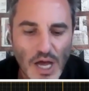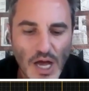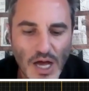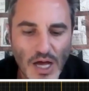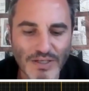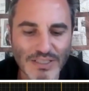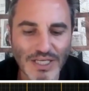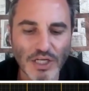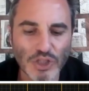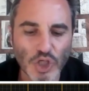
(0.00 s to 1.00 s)
uh, the
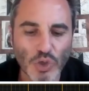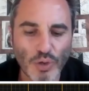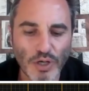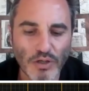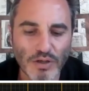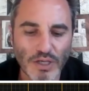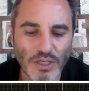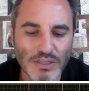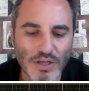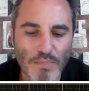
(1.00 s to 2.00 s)
signature quilt.
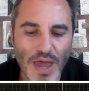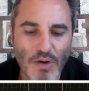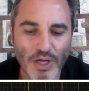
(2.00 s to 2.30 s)
It's the Mary